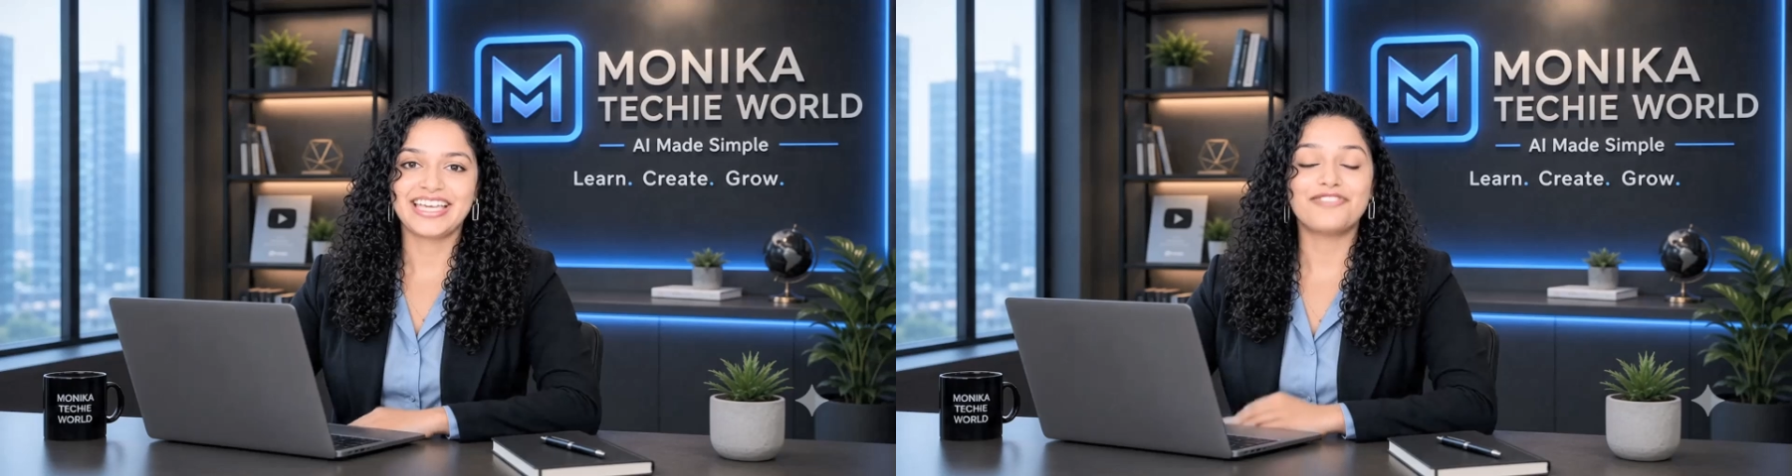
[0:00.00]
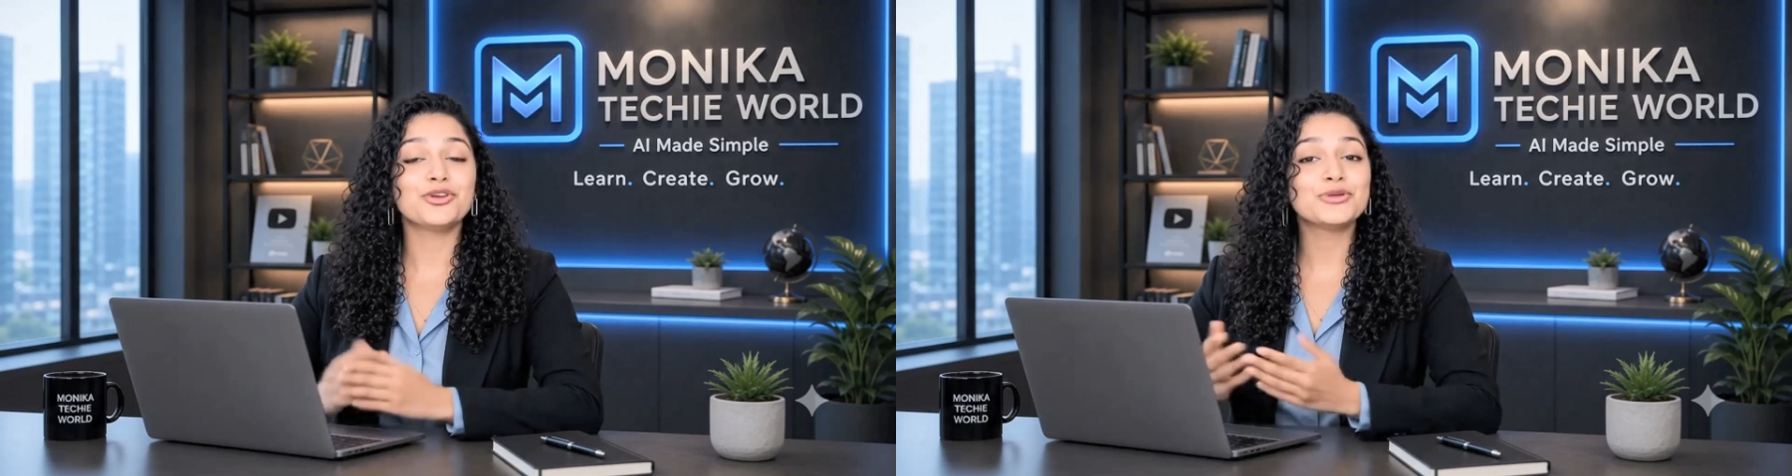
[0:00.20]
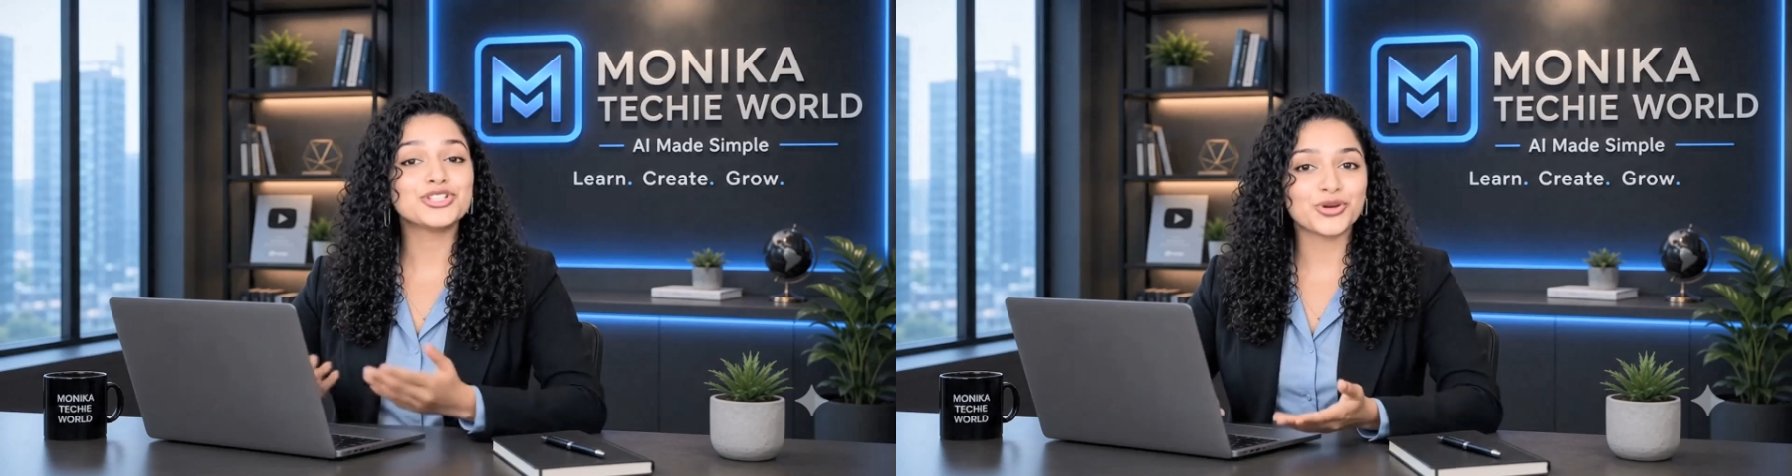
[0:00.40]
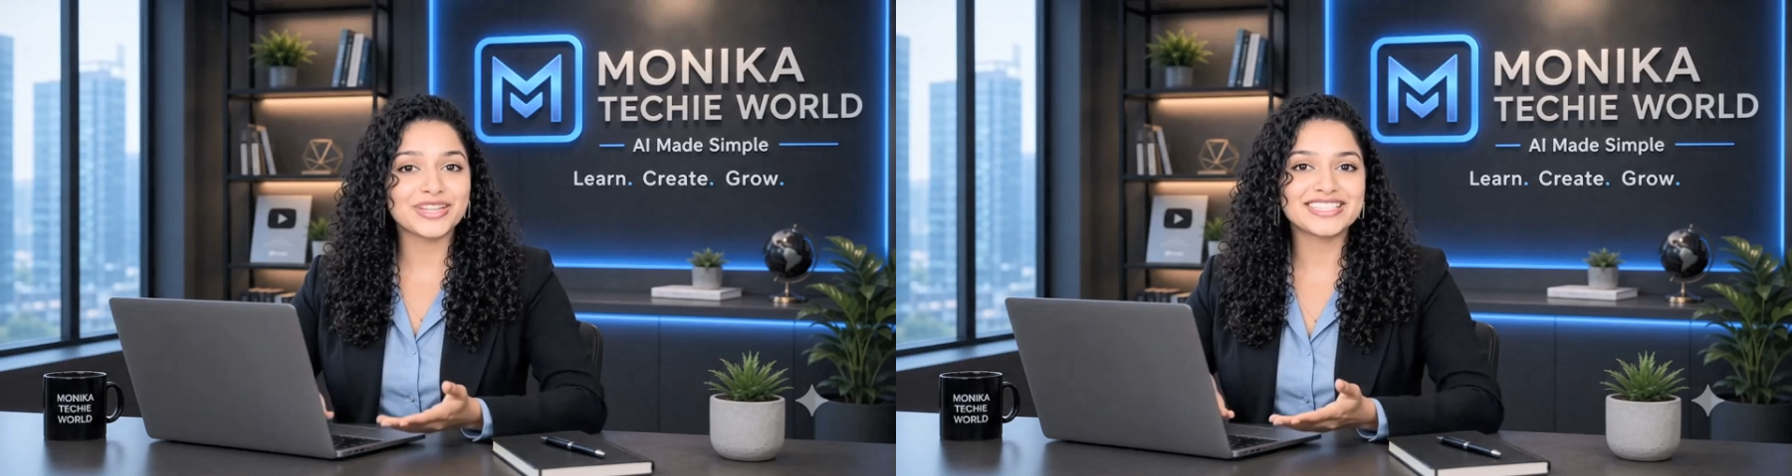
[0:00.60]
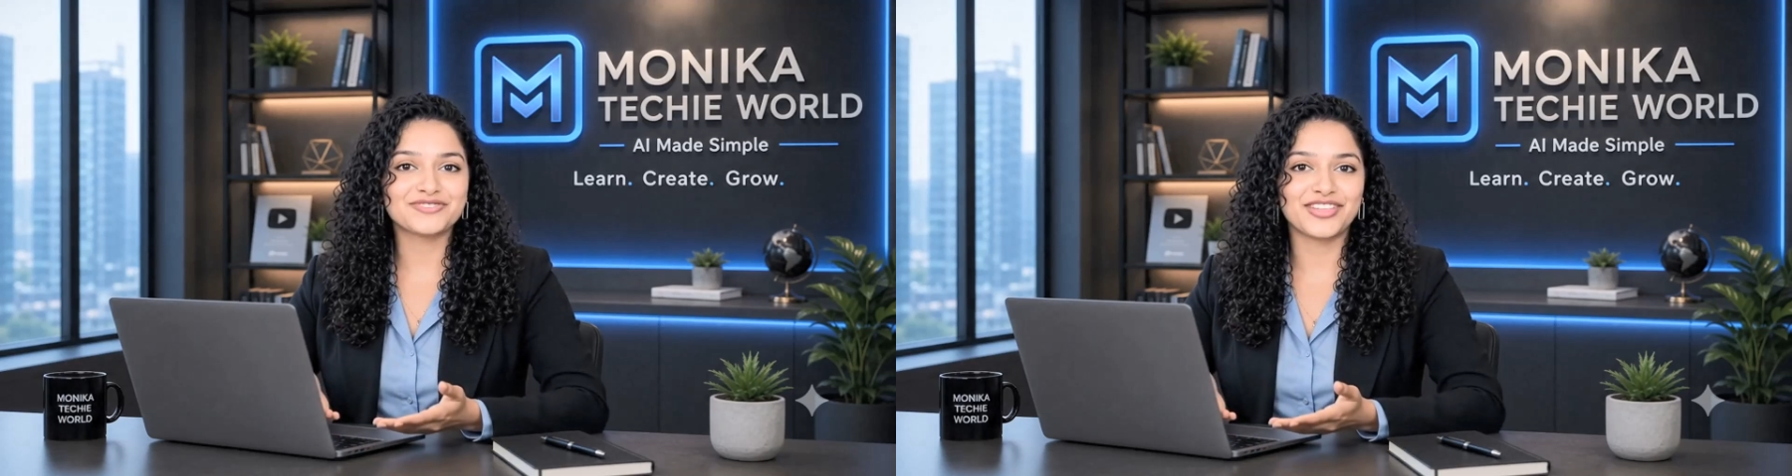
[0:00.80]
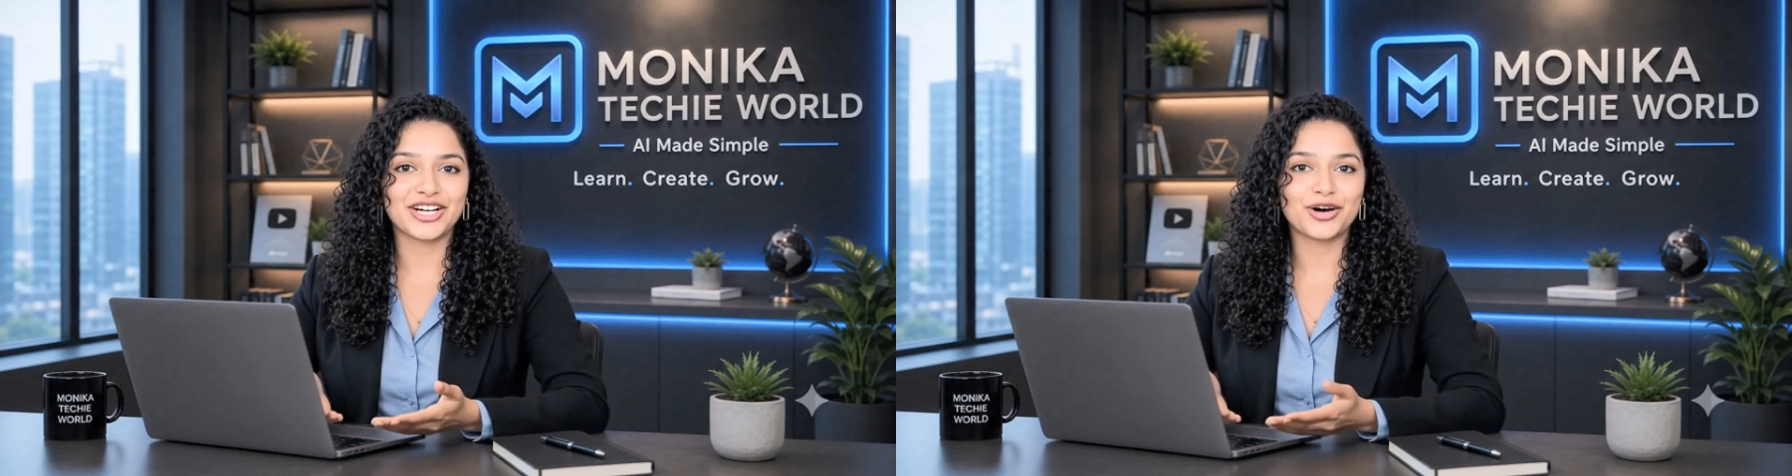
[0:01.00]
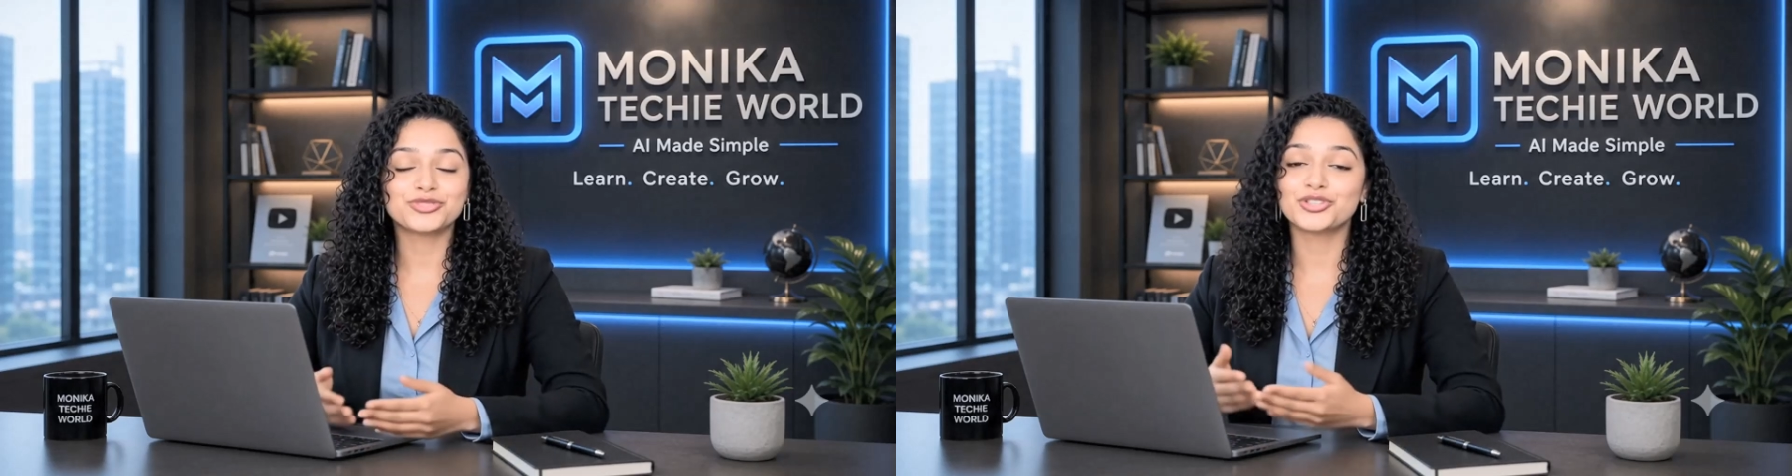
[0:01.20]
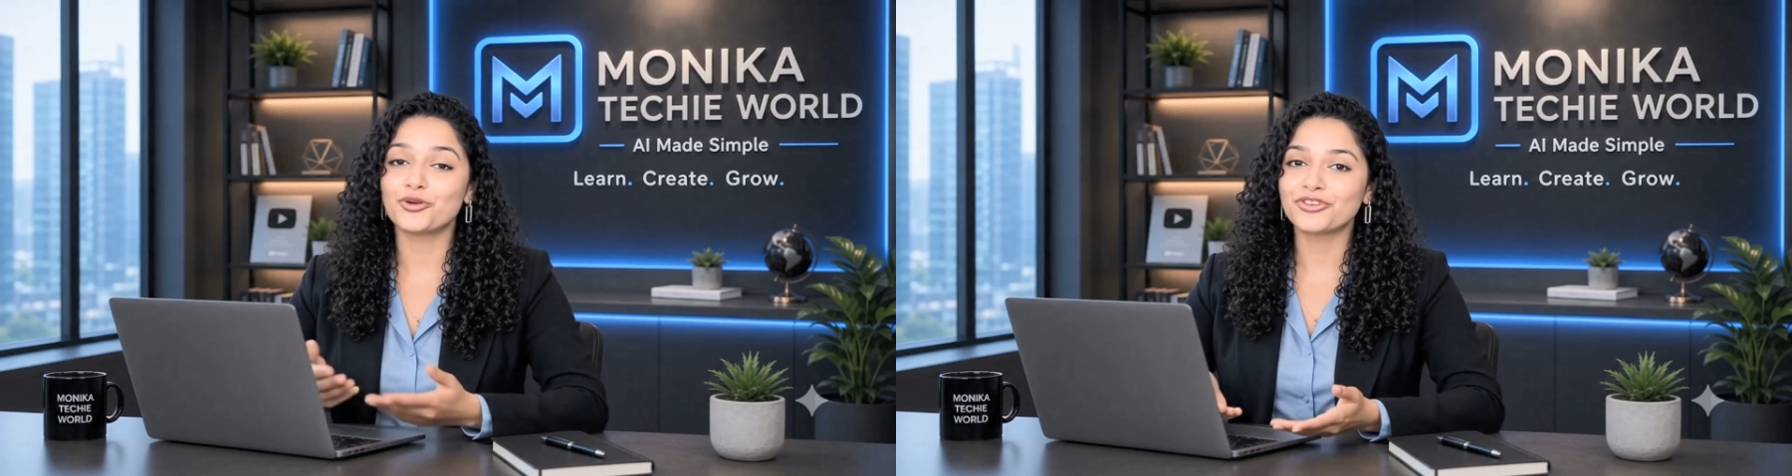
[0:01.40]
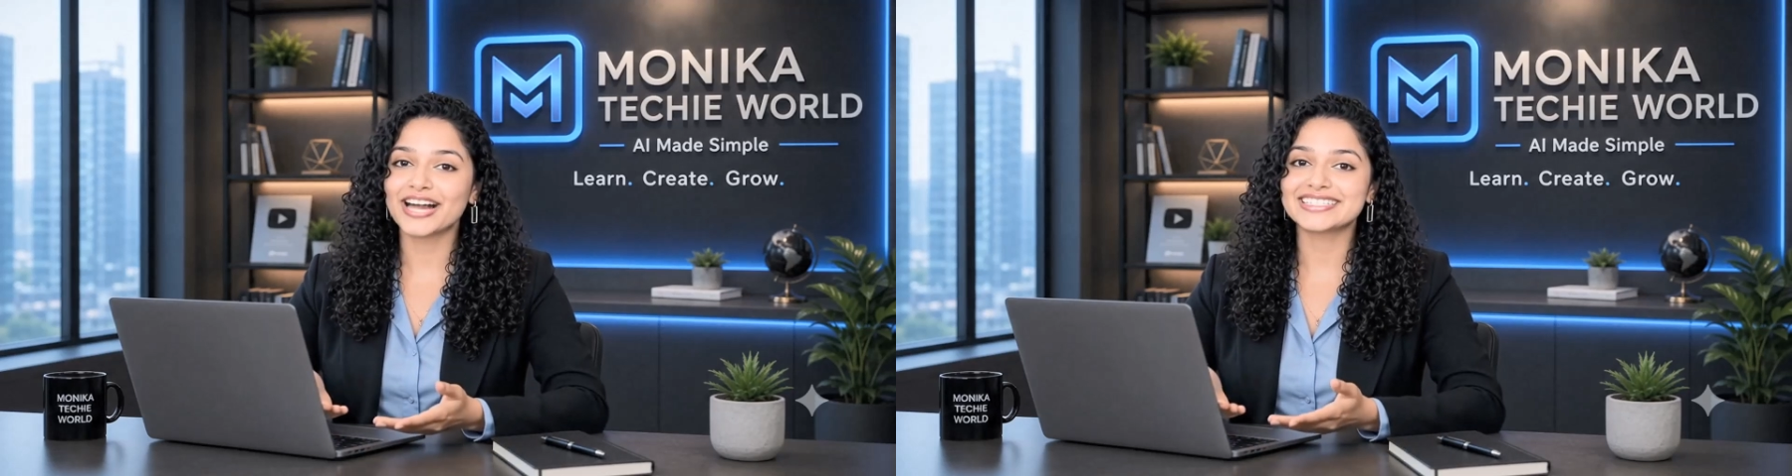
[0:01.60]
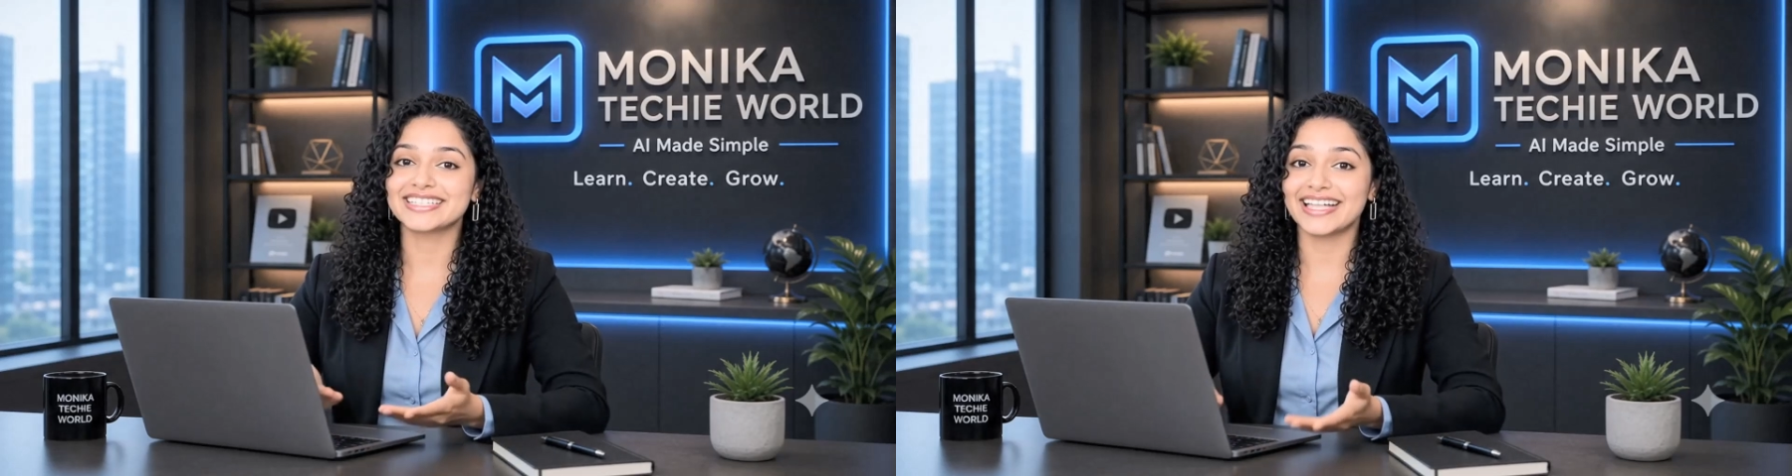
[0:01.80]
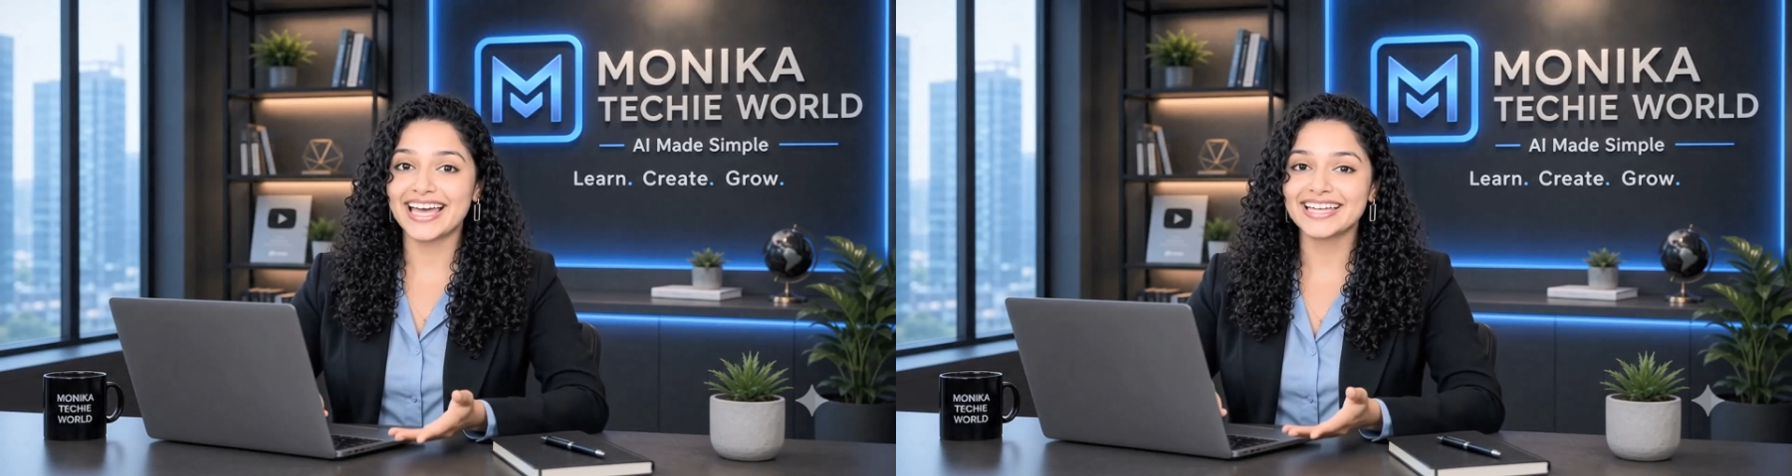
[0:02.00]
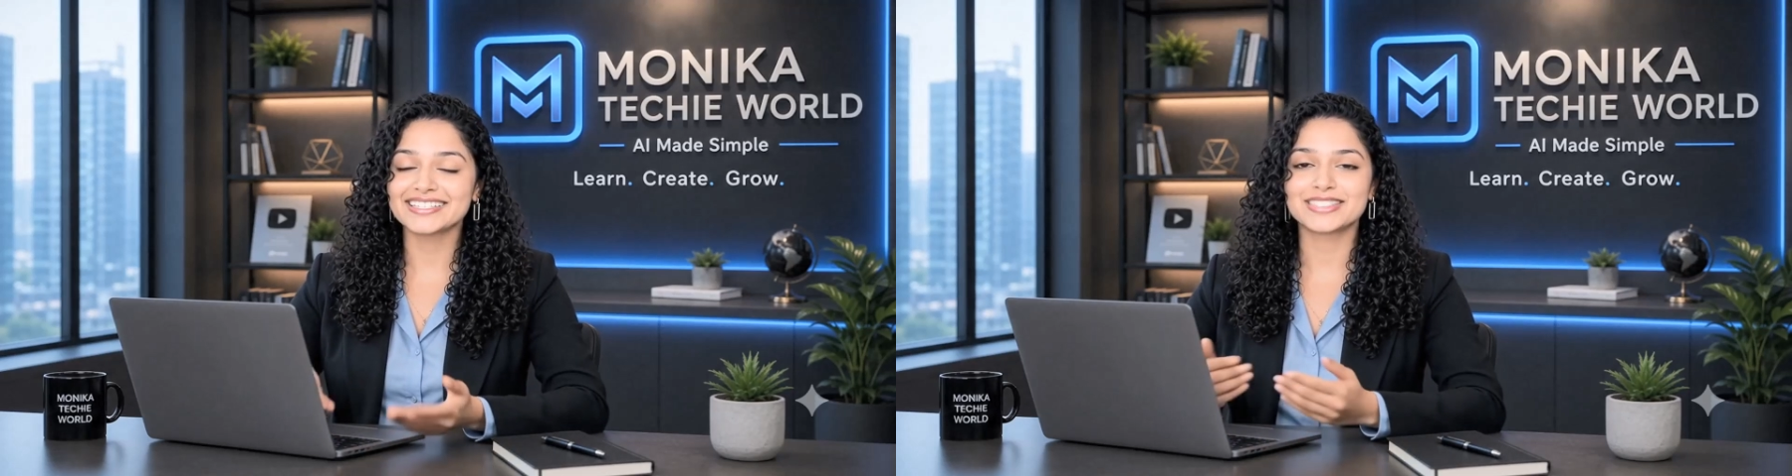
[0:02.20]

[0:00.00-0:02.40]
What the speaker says: If you enjoyed this video, don't forget to like,